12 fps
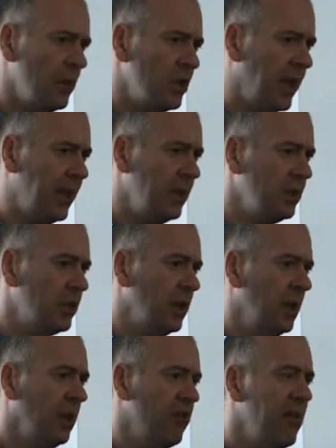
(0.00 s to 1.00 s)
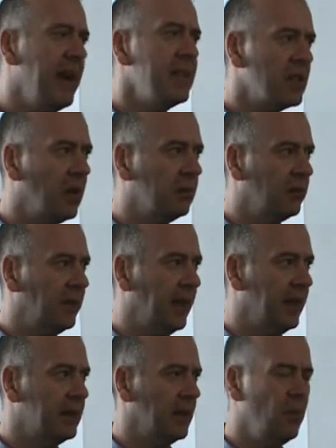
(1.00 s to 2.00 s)
change creates
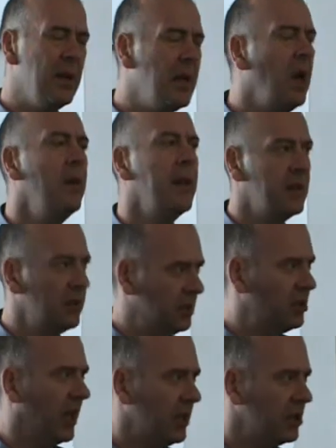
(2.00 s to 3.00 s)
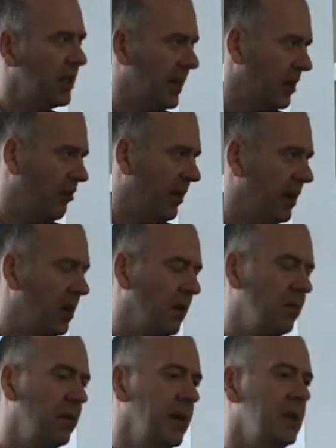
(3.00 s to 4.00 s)
conflict, and we know that change can create
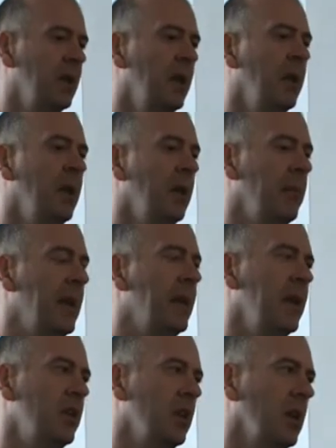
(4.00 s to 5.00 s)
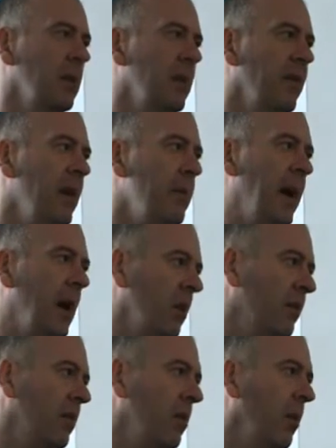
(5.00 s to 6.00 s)
conflict, mediation can be a very
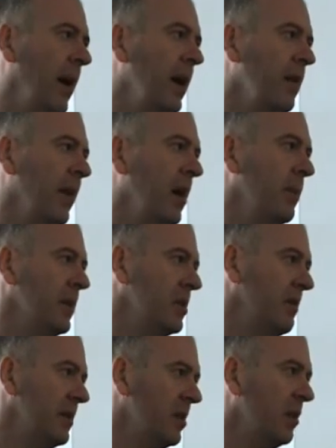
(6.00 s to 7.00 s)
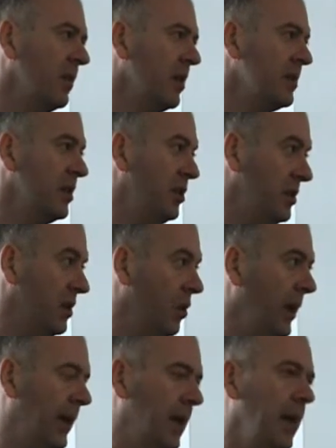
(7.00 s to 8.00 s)
powerful way of helping to resolve those issues
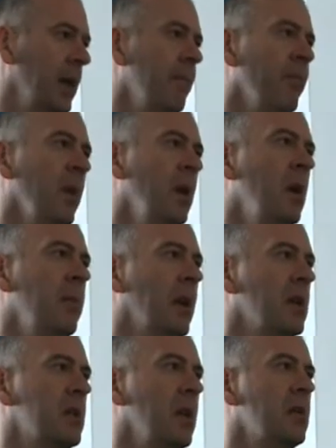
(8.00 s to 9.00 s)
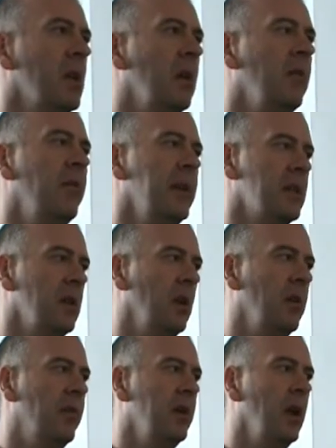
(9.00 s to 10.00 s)
quickly, because those conflicts can
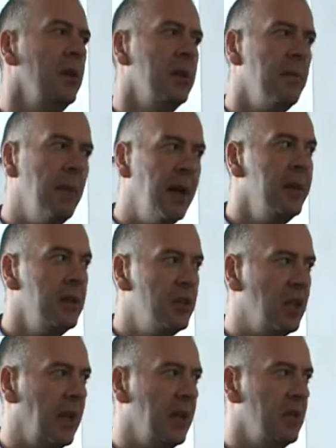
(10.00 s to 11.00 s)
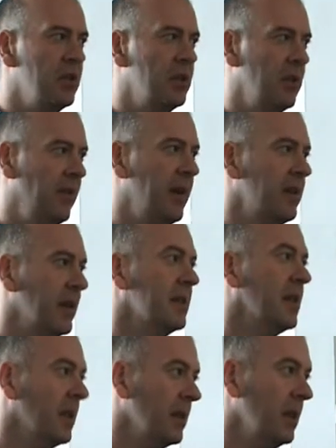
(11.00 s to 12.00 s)
often undermine the change. The very
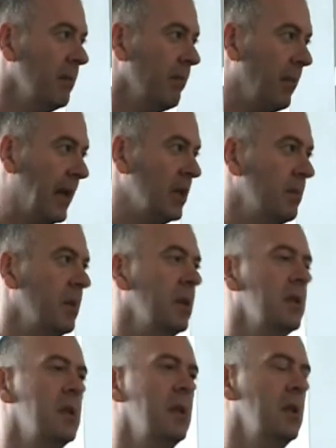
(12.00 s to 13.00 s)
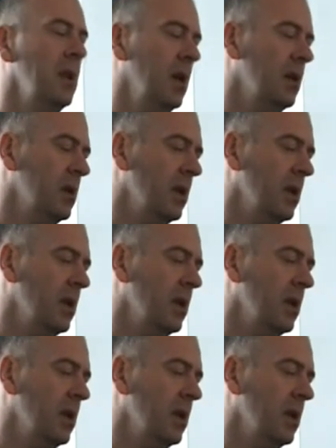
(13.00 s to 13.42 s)
things that the management and